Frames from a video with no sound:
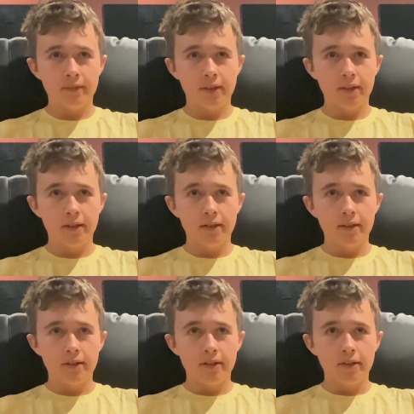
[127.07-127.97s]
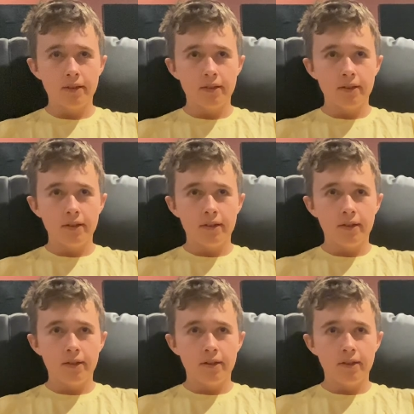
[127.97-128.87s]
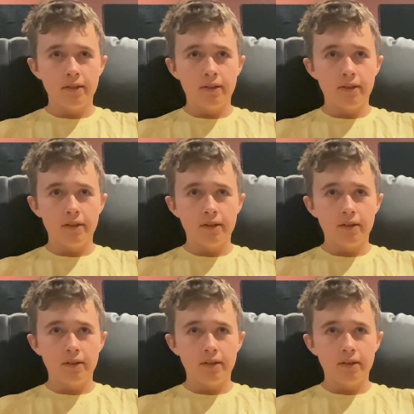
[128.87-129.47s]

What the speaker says: Nobody speaks.